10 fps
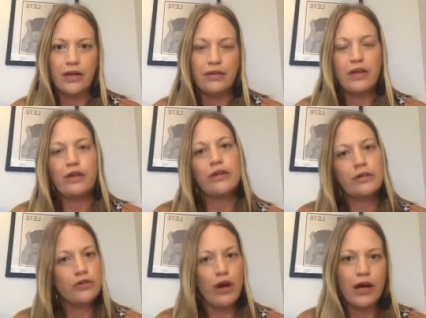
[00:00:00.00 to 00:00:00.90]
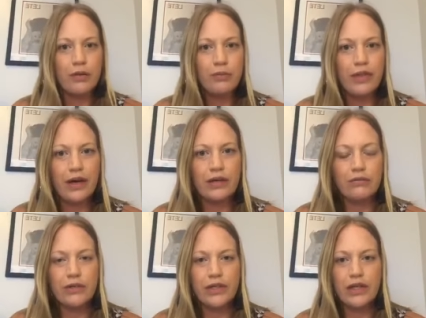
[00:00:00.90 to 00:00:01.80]
that are your tribe that
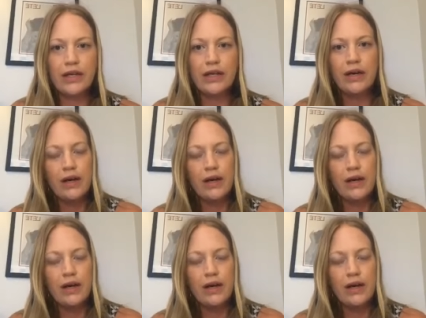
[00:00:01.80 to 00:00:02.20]
really.